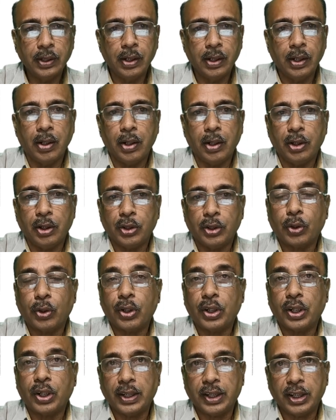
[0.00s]
So
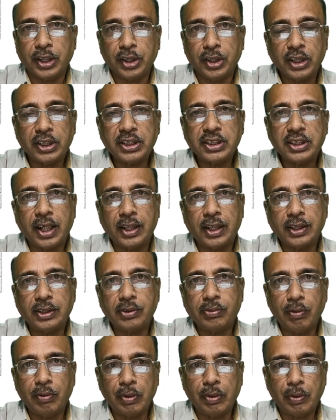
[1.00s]
continuous class we
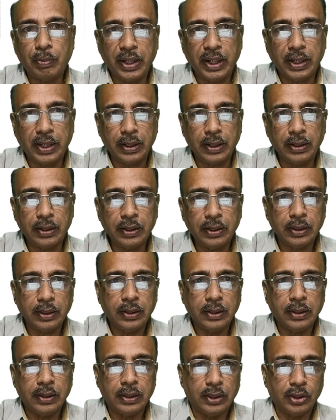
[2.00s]
will make here.
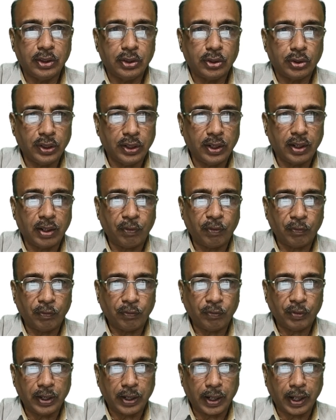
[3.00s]
So here
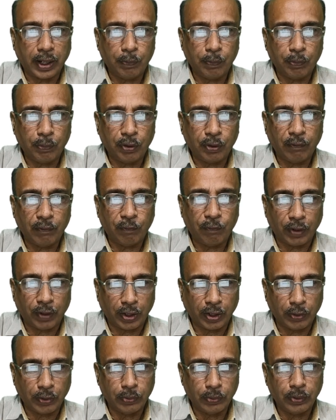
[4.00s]

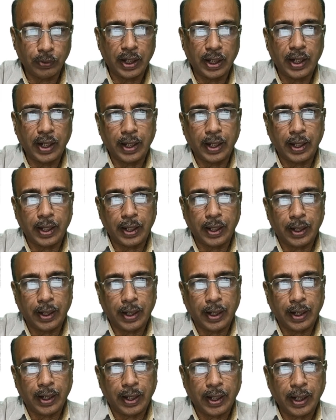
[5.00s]
59.5,
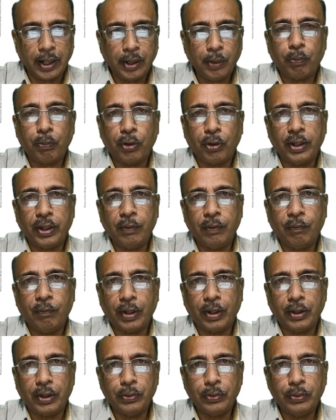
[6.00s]
add
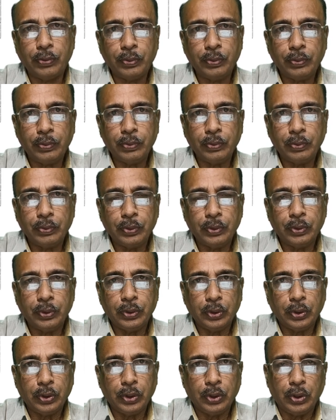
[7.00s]
0.5
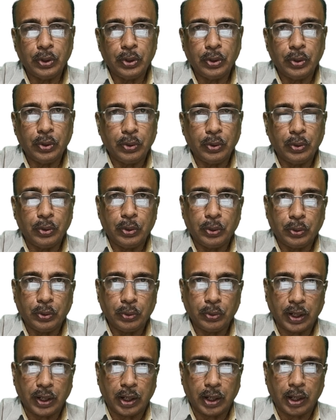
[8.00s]
to
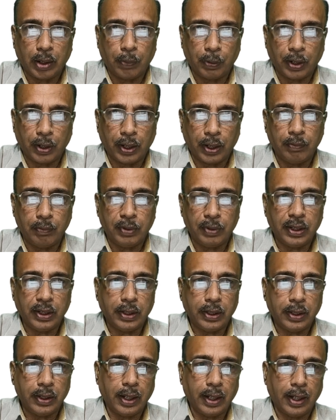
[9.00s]
the upper limit
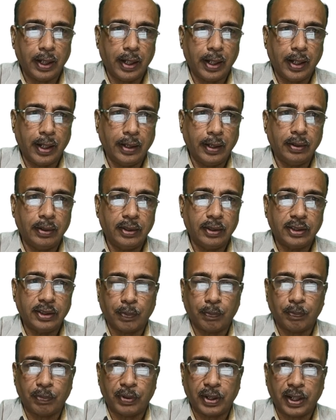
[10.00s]
and
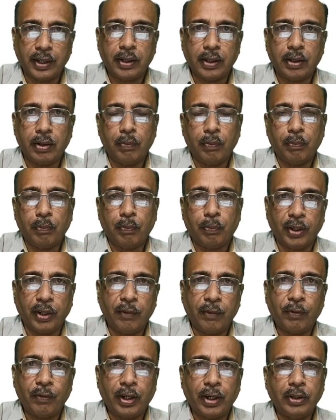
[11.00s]
subtract
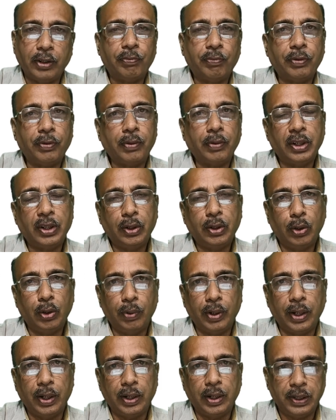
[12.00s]
0.5 from the lower
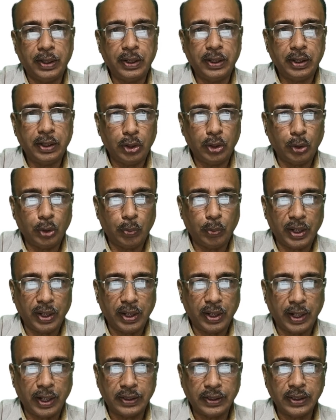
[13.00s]
limit, you will
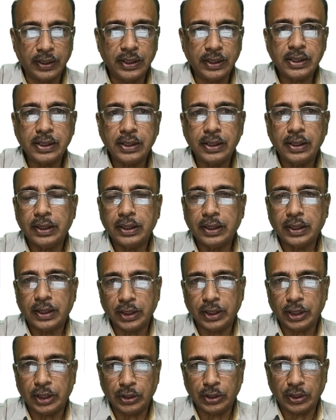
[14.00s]
get this
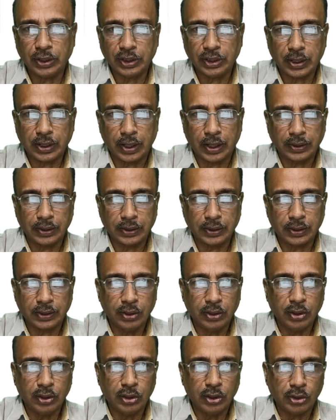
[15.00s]
continuous class.
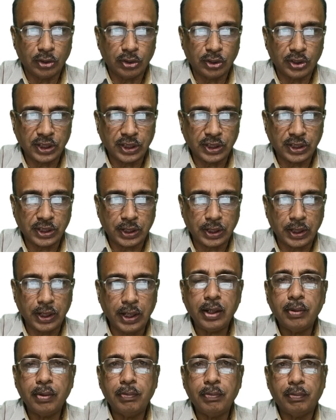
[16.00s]
So
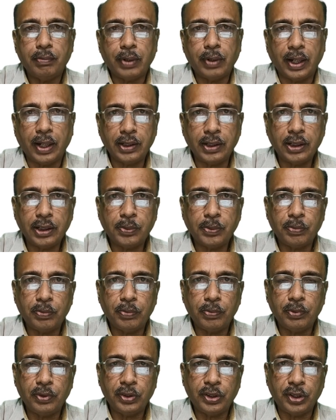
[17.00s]
60 minus
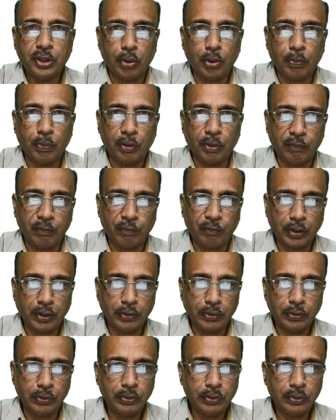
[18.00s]

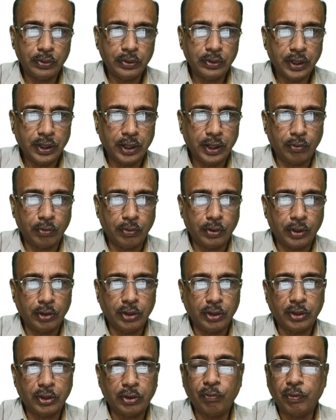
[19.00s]
0.5, it equals
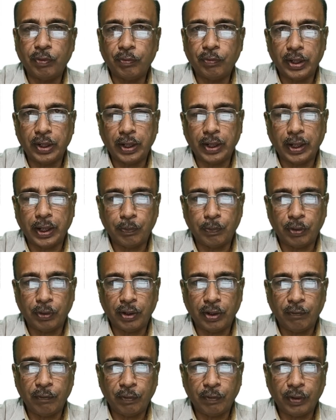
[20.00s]
to
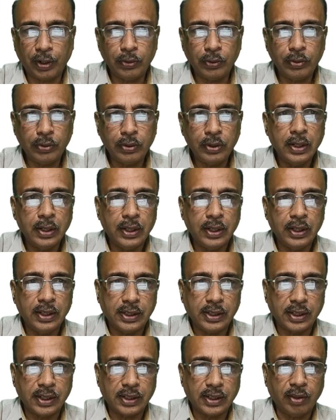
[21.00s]
59.5.
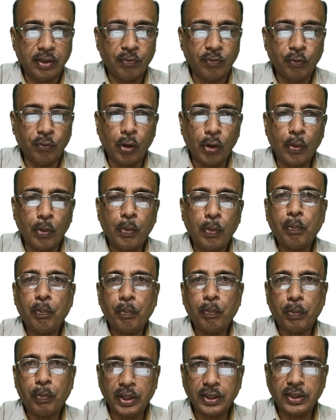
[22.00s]
64
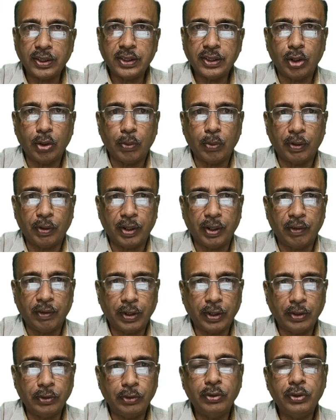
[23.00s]
plus
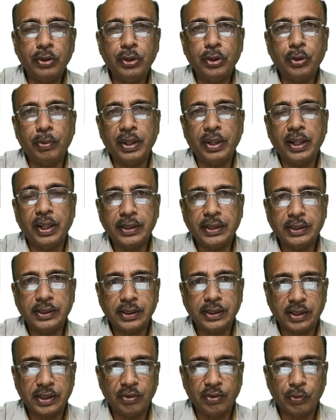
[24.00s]
0.5, you will get
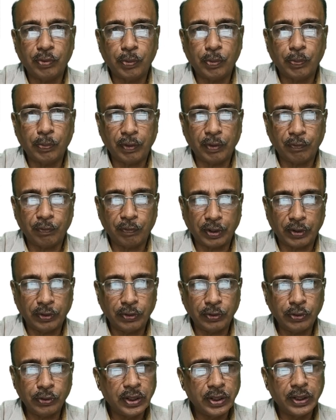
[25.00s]
64.5
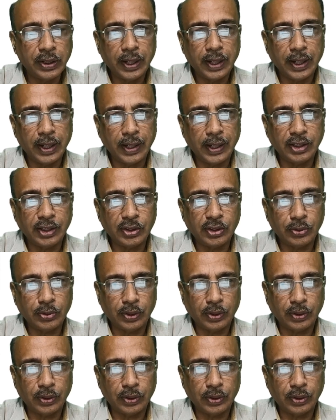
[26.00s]
and so on.